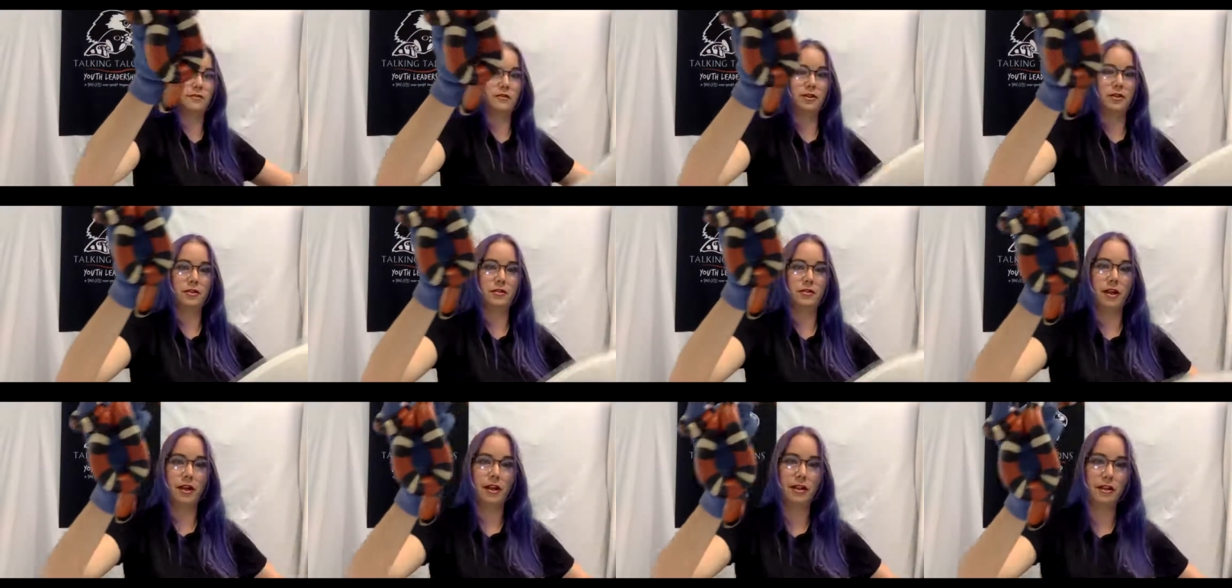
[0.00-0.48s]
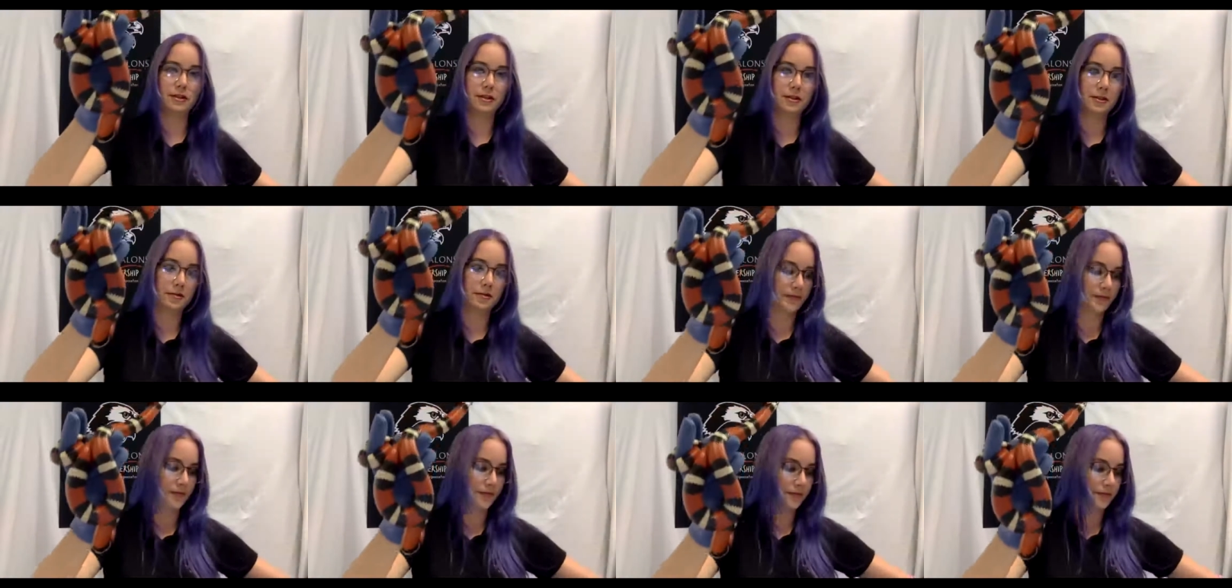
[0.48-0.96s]
for you guys.
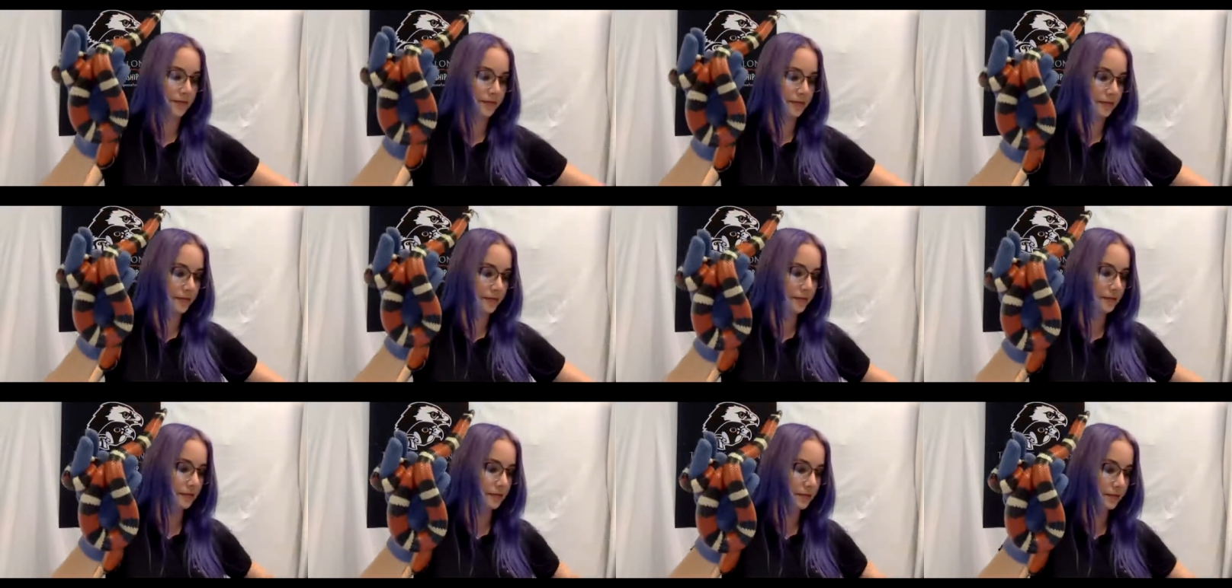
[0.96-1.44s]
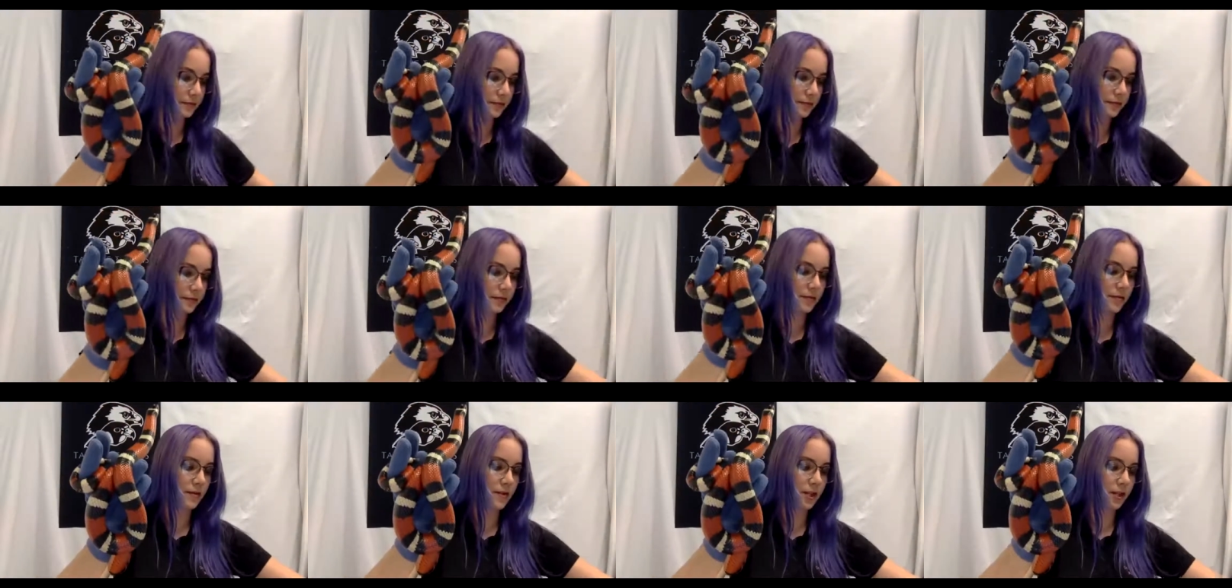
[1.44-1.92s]

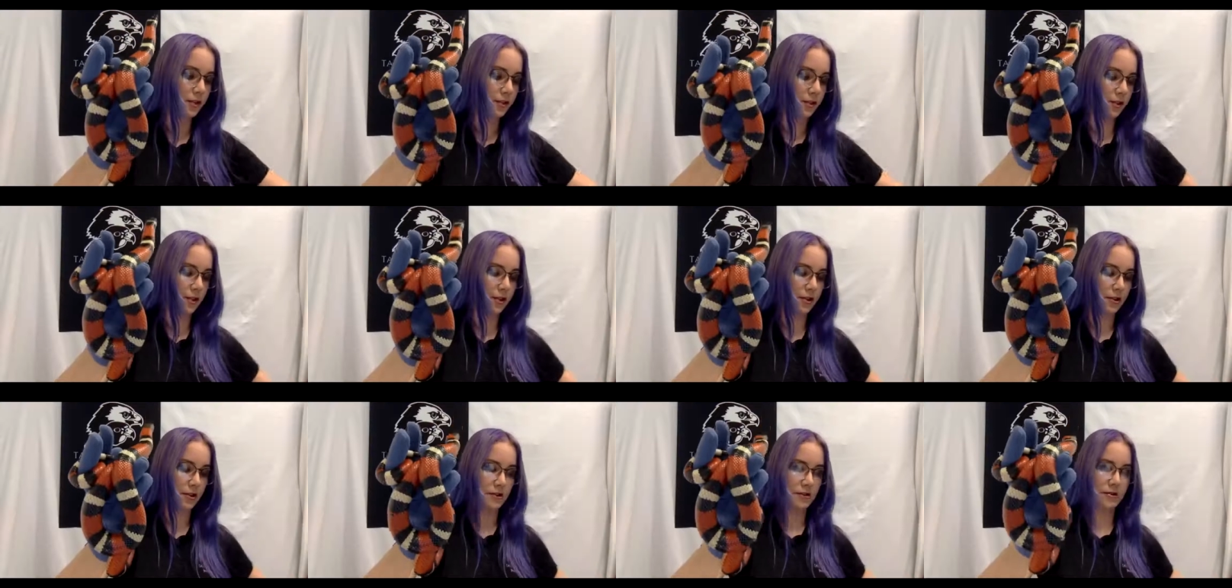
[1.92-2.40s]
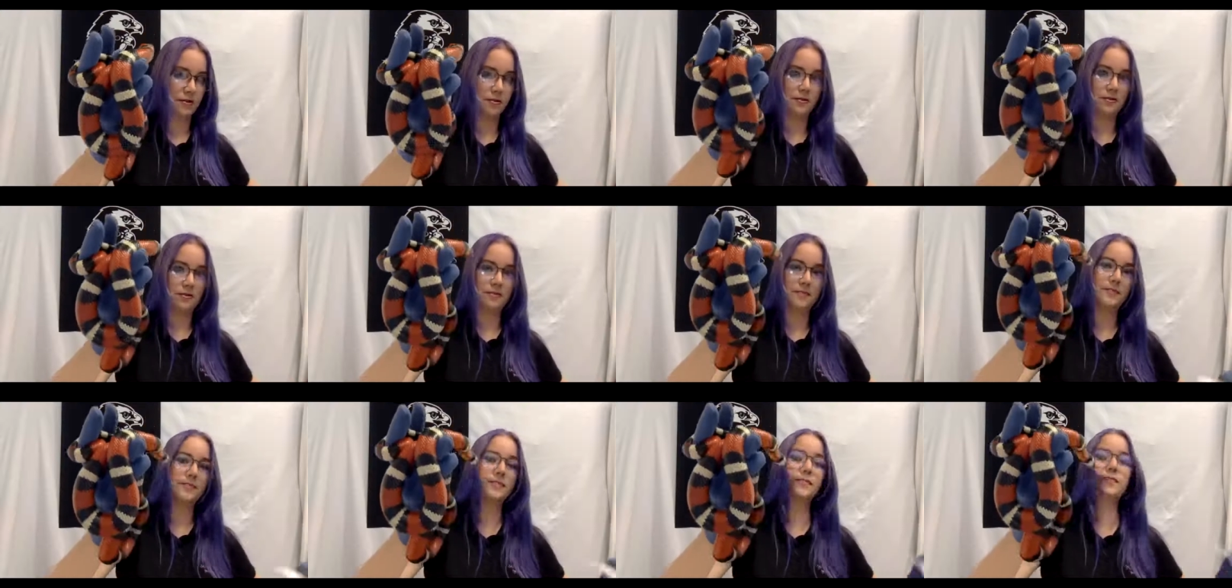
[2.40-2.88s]

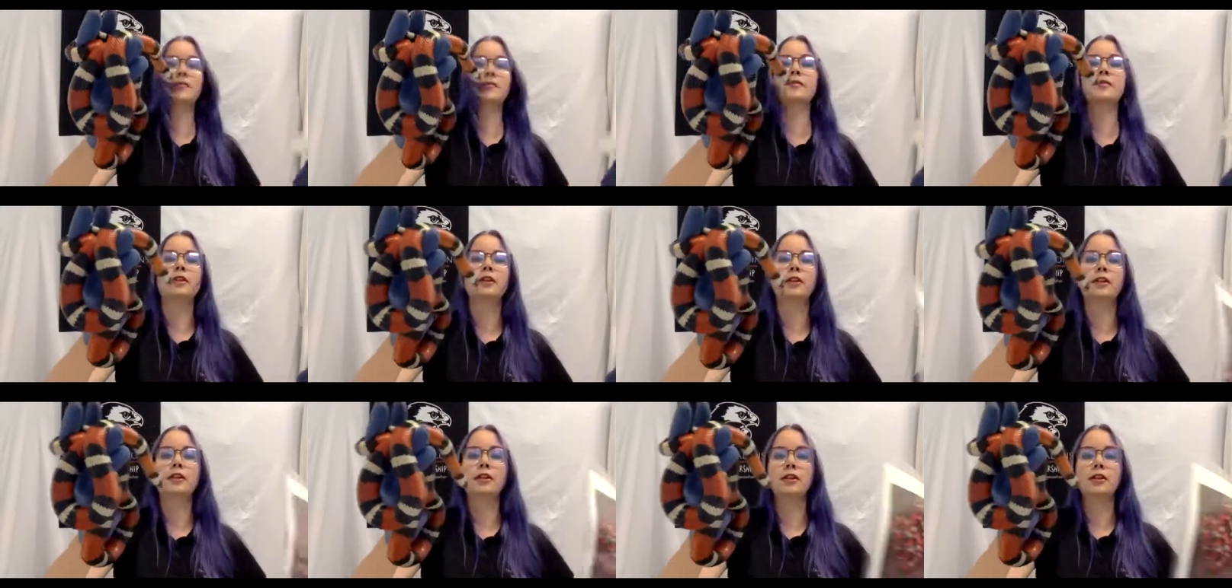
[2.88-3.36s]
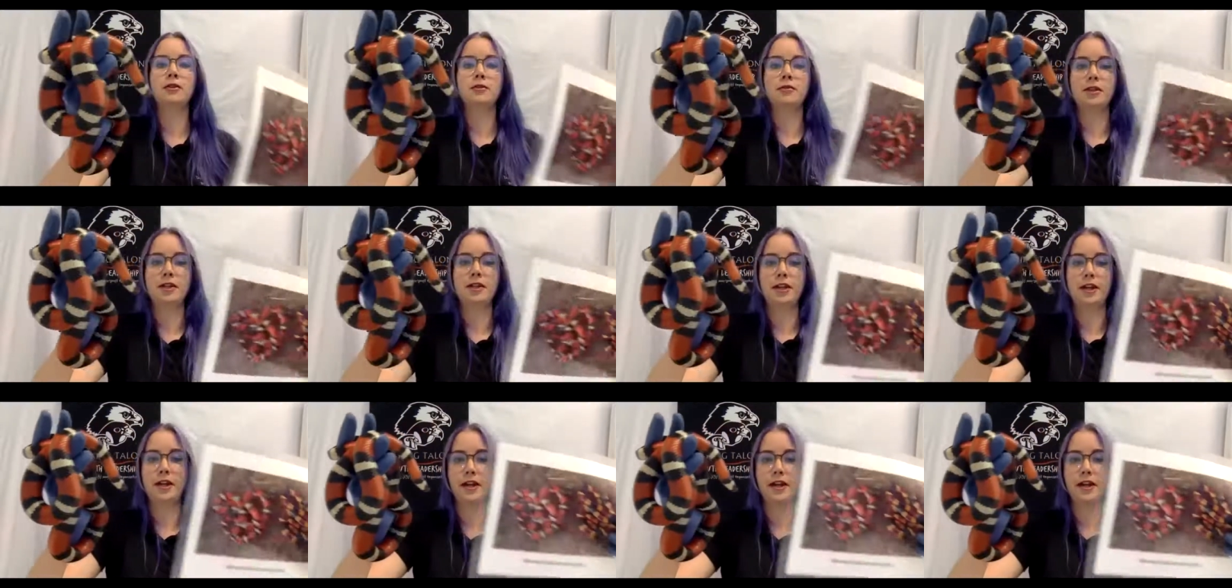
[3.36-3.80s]
So we